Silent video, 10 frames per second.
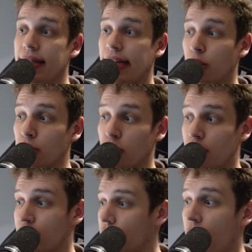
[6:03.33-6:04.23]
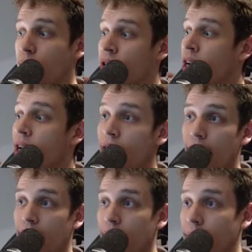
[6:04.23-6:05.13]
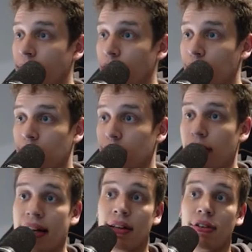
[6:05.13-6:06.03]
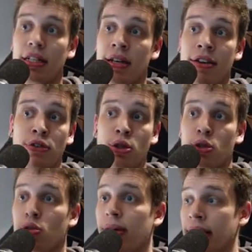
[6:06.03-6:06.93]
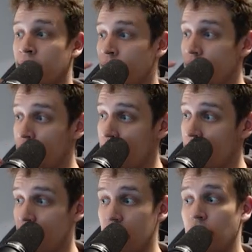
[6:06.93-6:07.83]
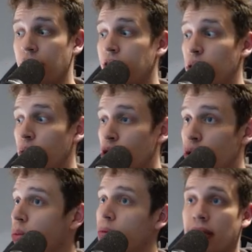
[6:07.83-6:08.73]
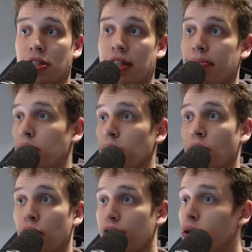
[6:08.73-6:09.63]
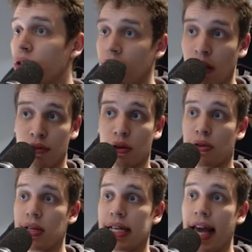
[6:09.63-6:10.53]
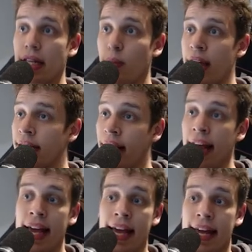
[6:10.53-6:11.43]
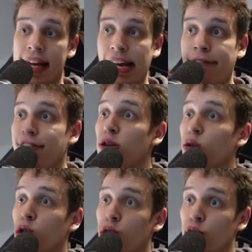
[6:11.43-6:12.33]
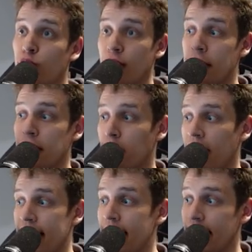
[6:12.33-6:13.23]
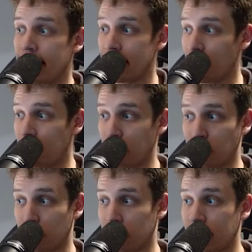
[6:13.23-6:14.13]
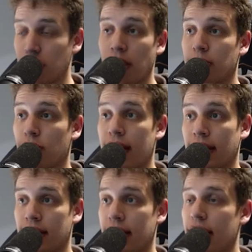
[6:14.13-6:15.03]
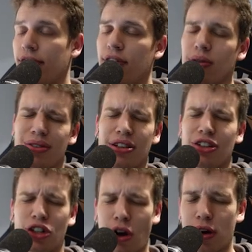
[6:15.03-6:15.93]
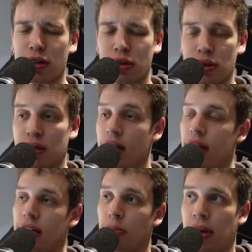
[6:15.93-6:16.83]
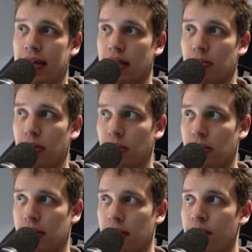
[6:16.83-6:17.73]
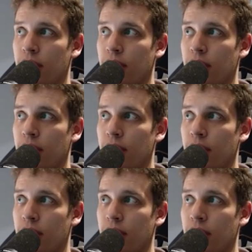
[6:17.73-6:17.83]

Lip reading: get observers out. You're relatively safe on your two bases initially. It's easy to deal with drops because you can build a lot of units out of your three gateways. It feels good to play this build order, is what I'm trying to say. It feels darn good to play this build order.